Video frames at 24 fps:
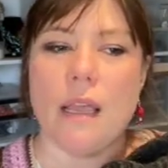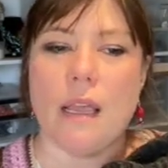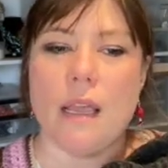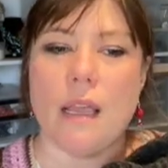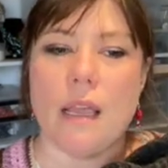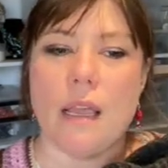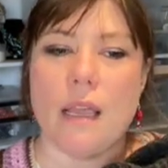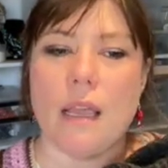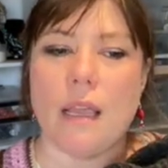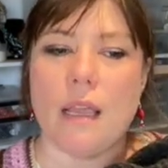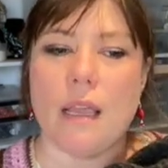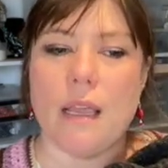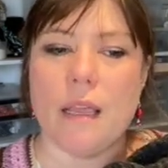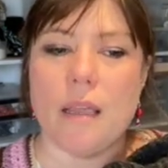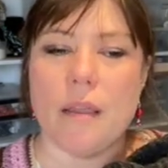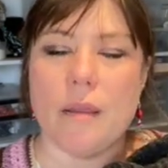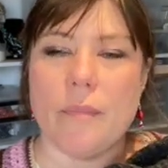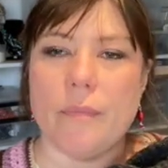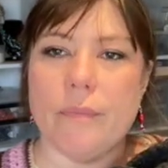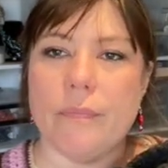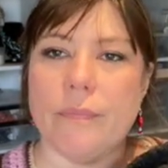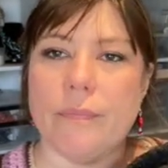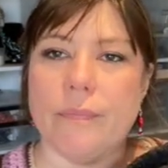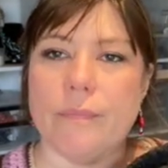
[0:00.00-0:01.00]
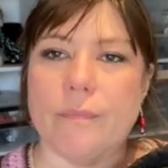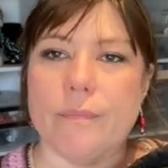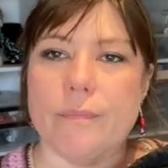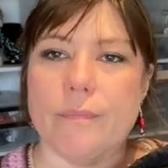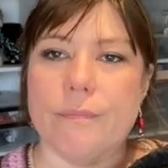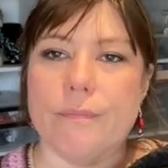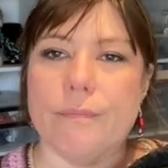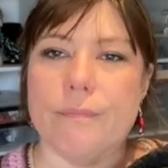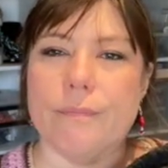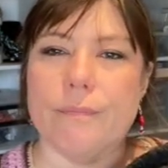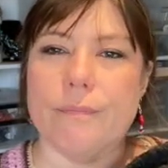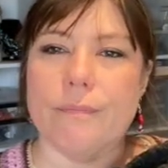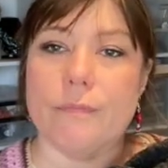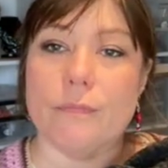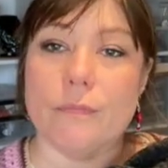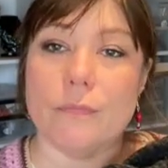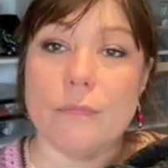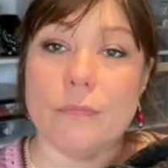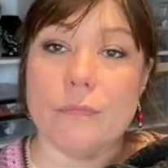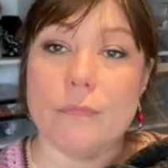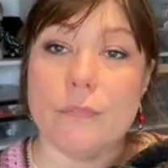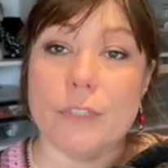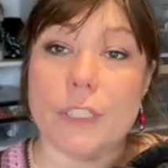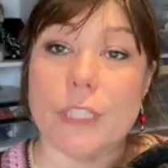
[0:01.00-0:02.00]
And
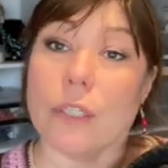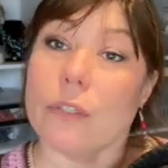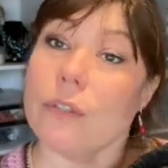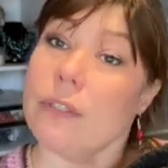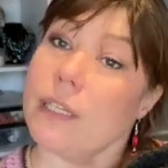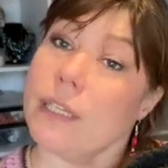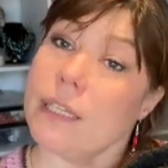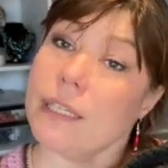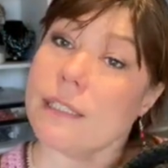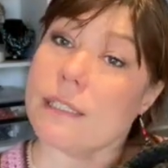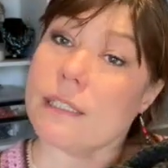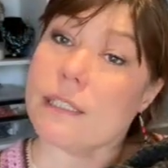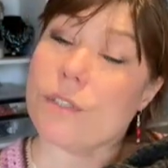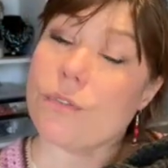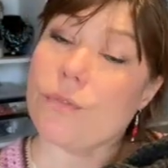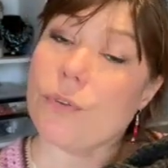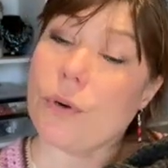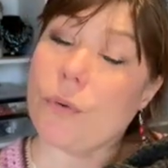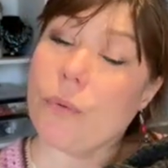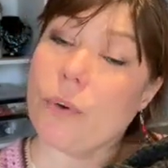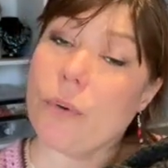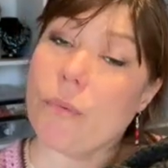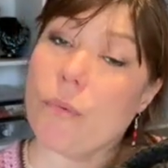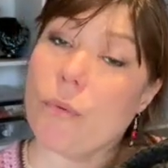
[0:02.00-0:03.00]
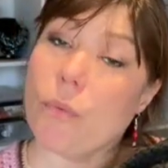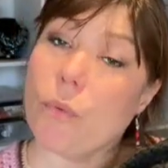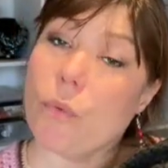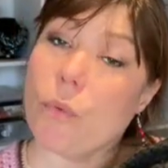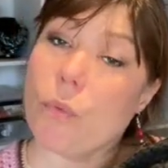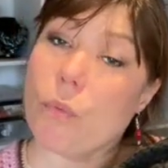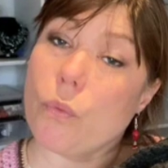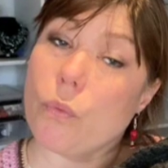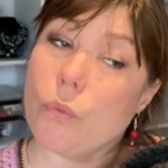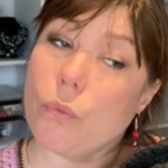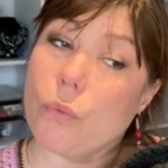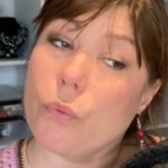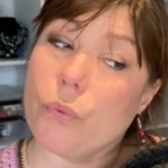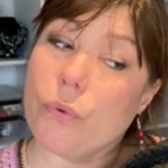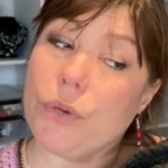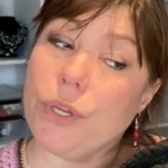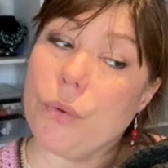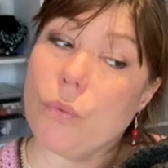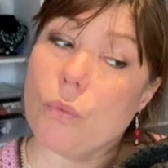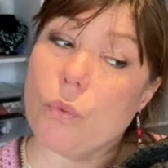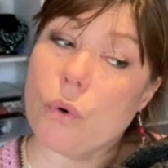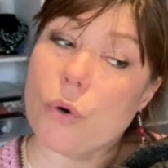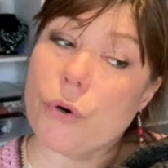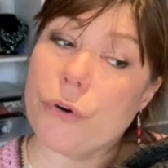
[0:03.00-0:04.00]
the good thing is, it's very
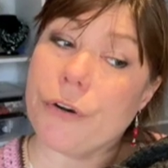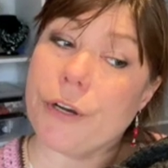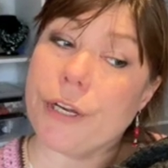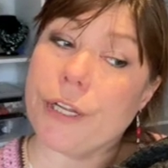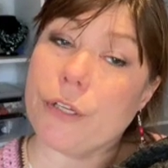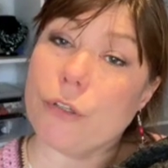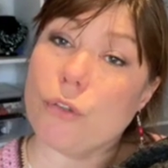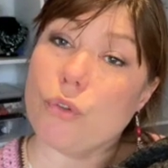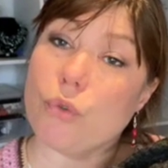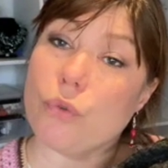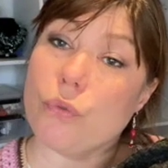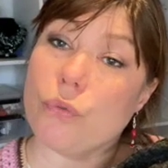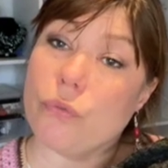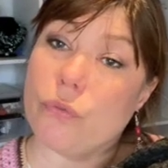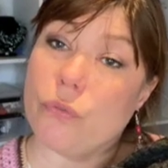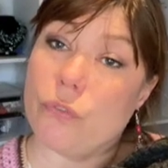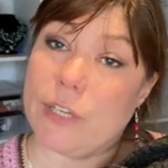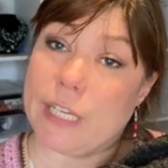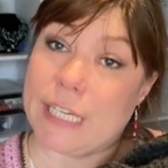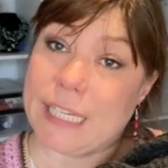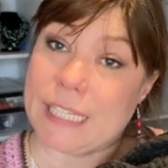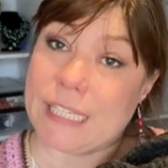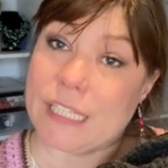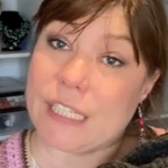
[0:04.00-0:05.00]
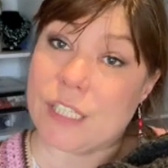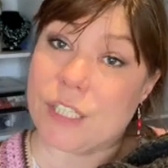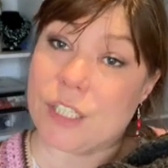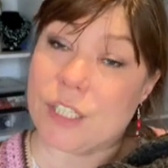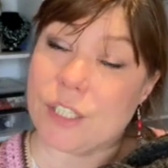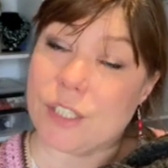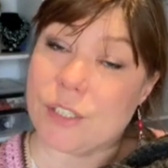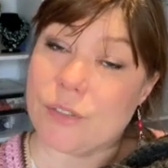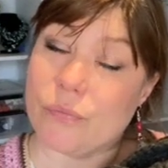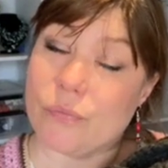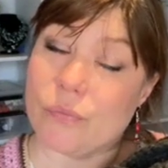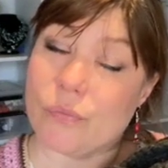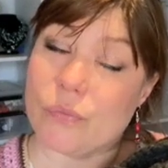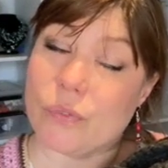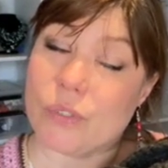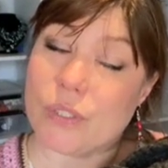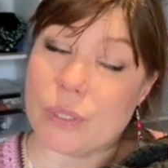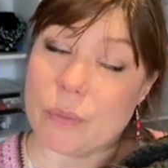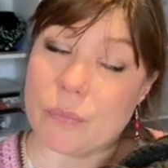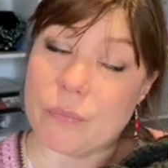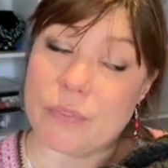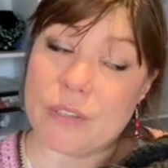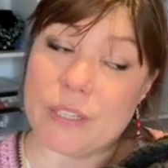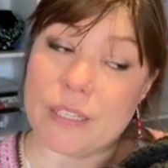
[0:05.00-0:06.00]
rewarding to finish
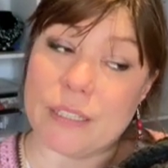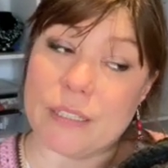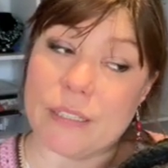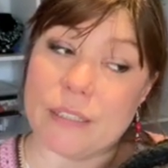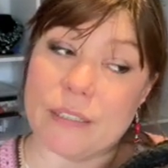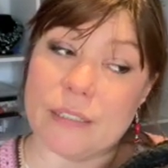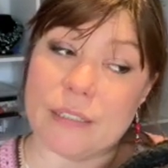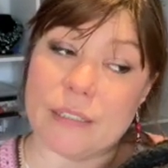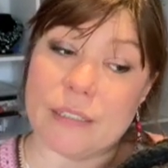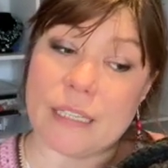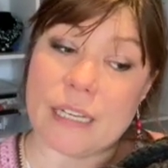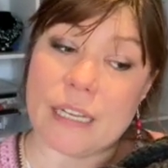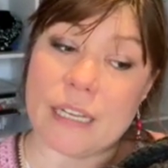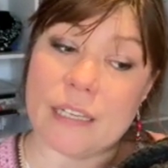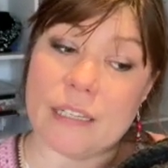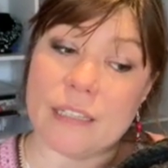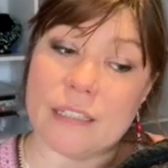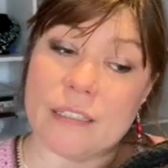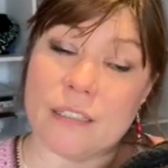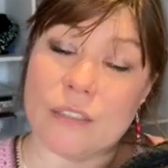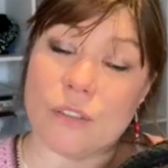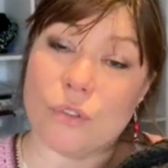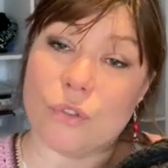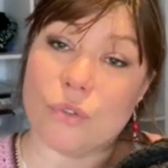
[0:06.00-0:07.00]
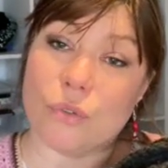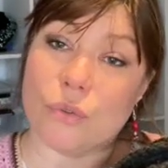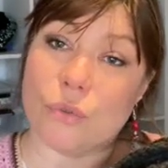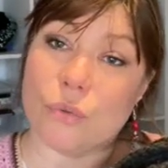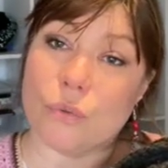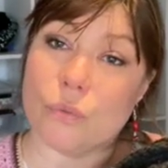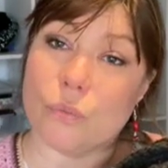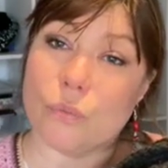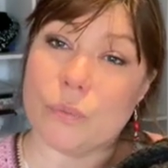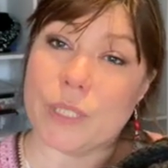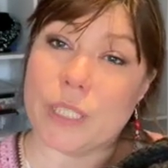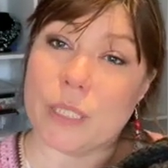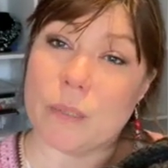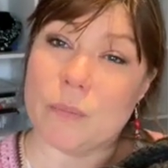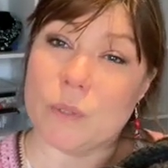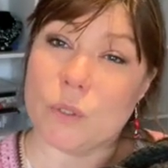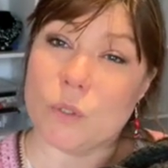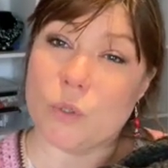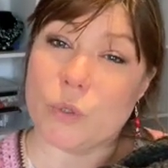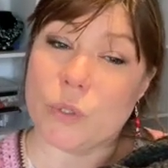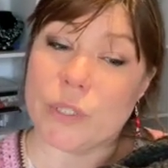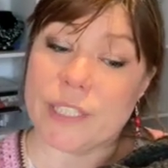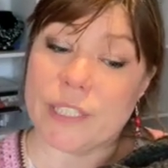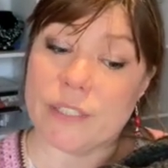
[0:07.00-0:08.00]
something and to be able
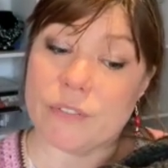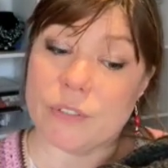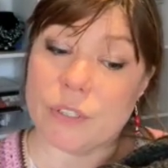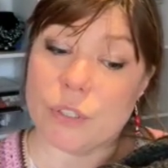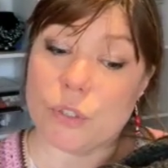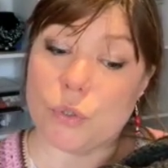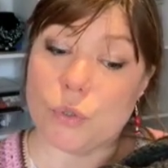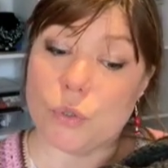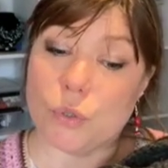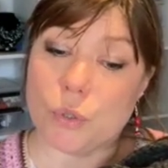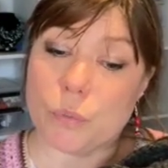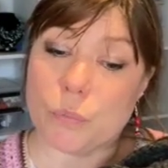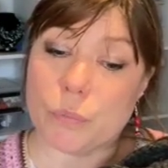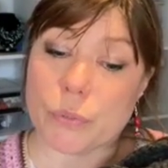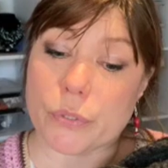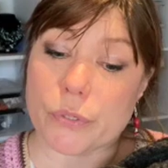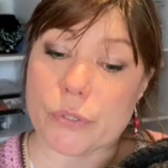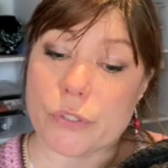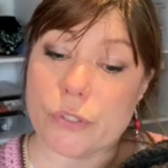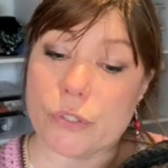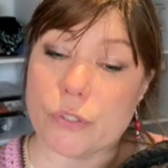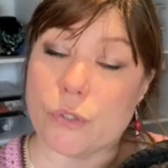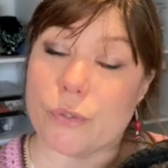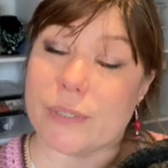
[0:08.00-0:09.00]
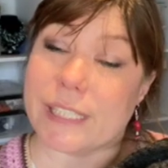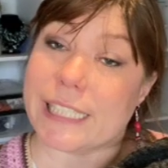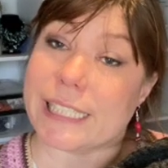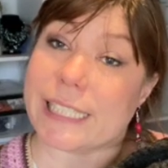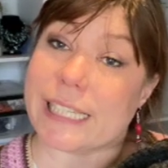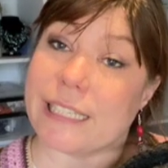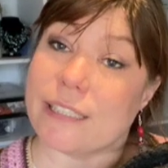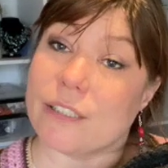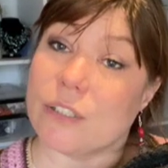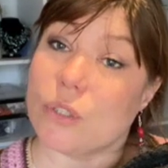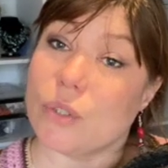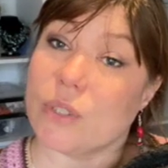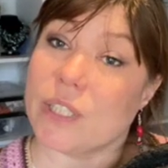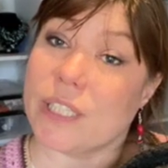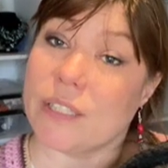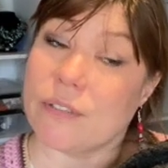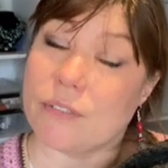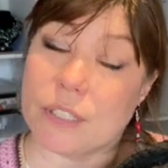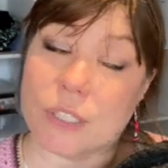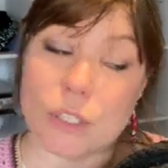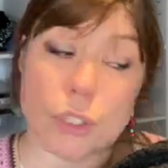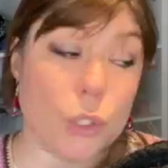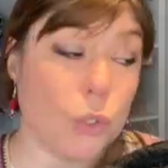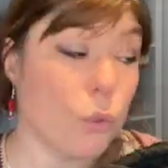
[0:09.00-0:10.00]
to give it to the person you intended to give
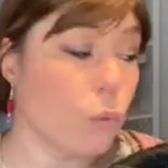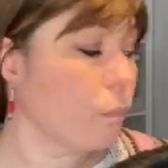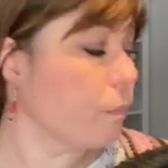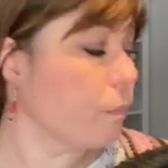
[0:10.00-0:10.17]
it to.